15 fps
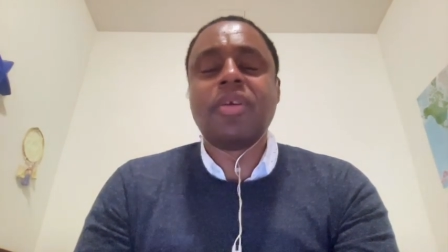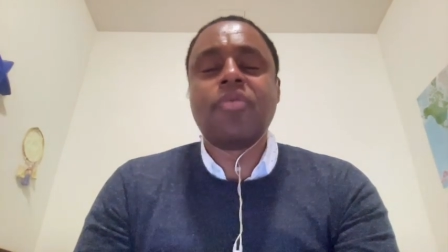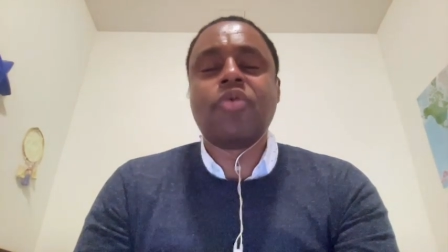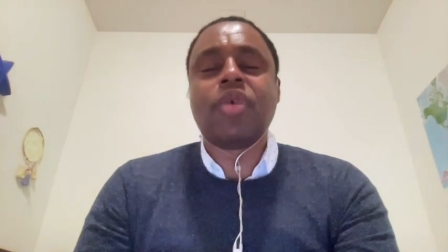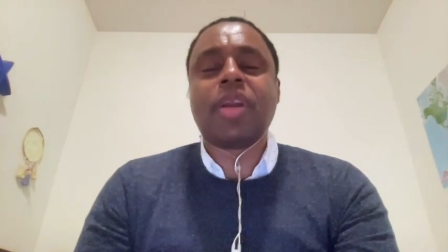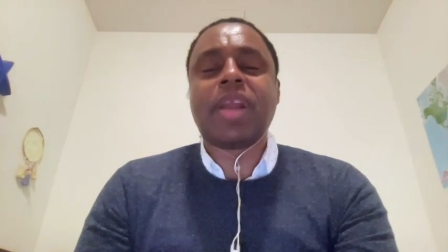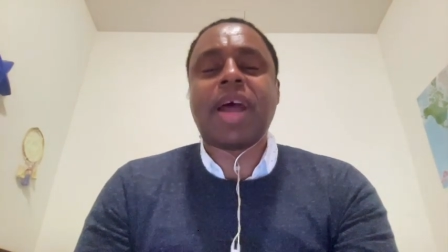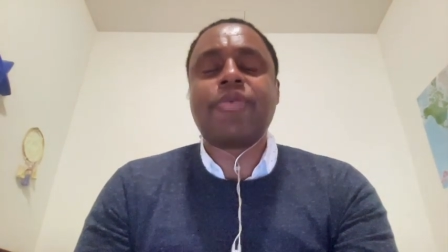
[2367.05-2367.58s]

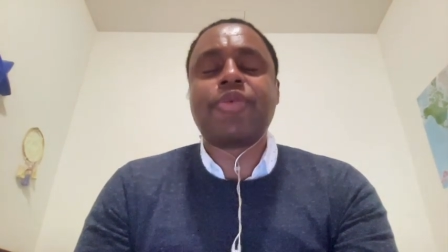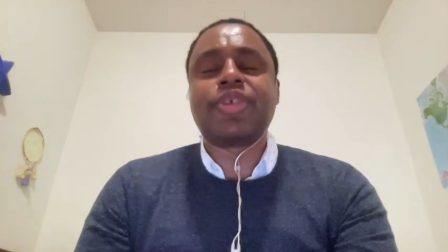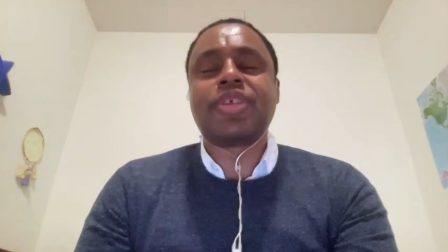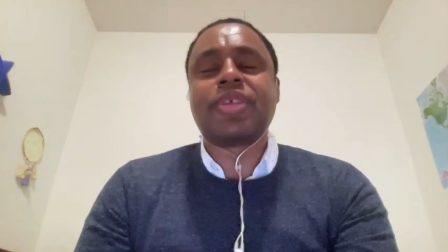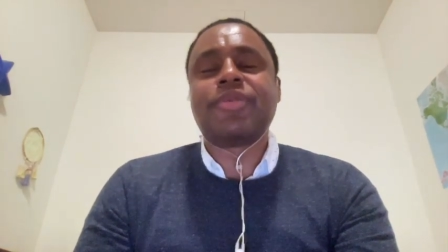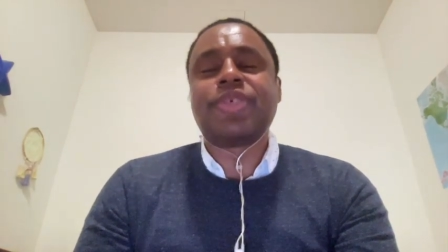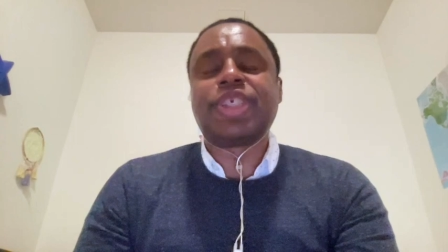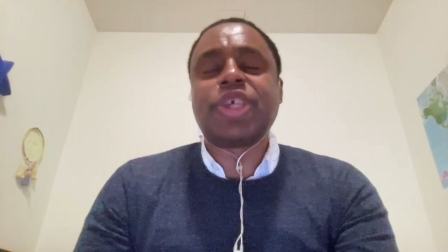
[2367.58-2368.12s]
when I
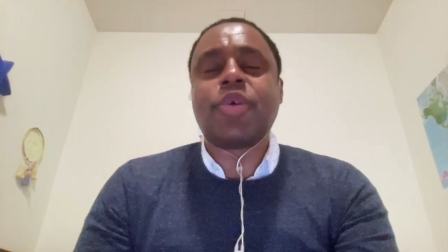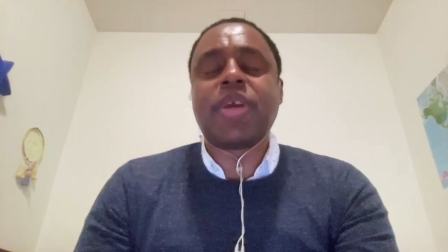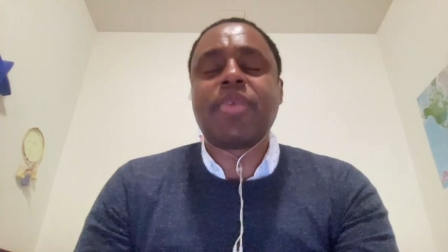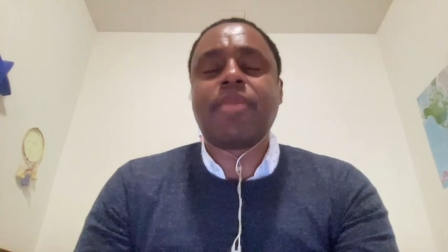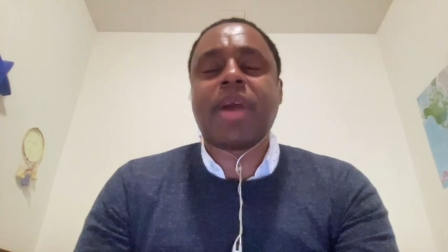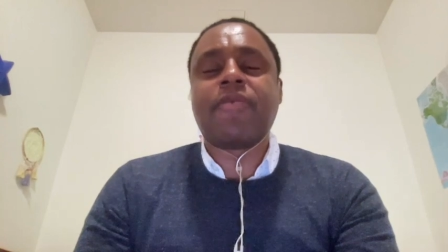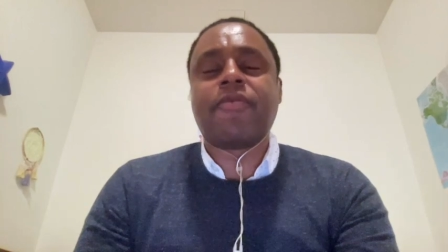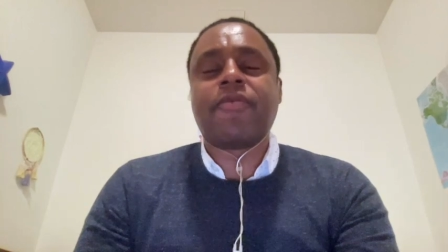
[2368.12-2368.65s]
was
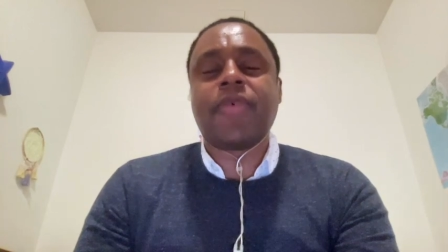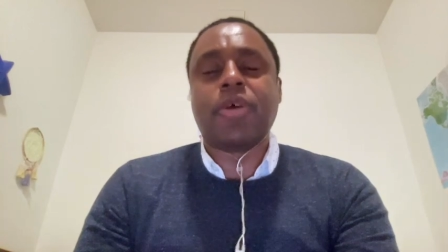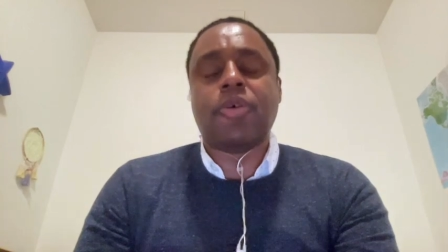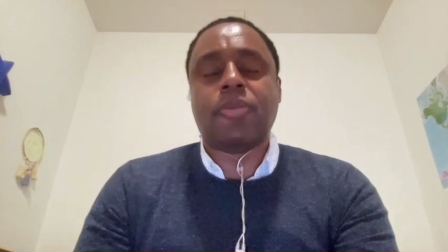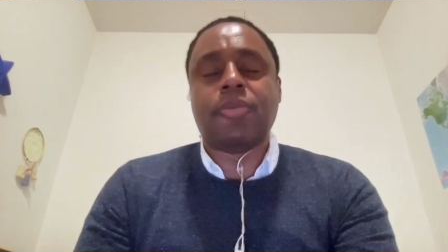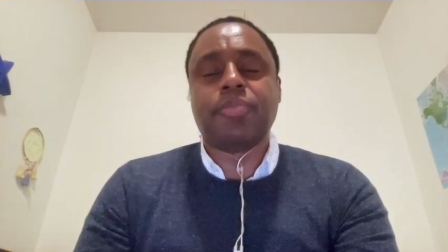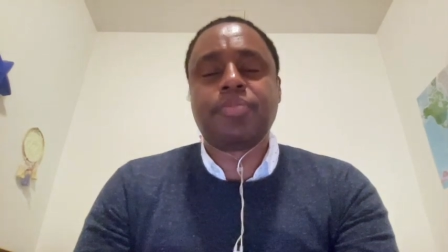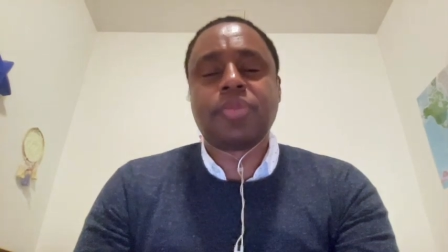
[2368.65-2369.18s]
showing my
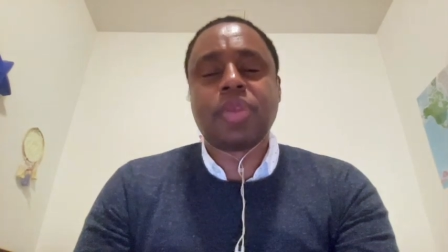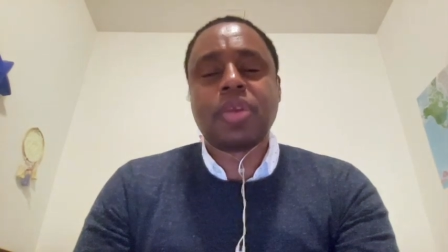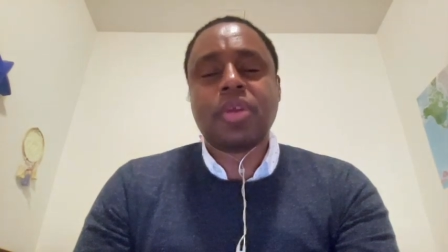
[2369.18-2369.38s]
film,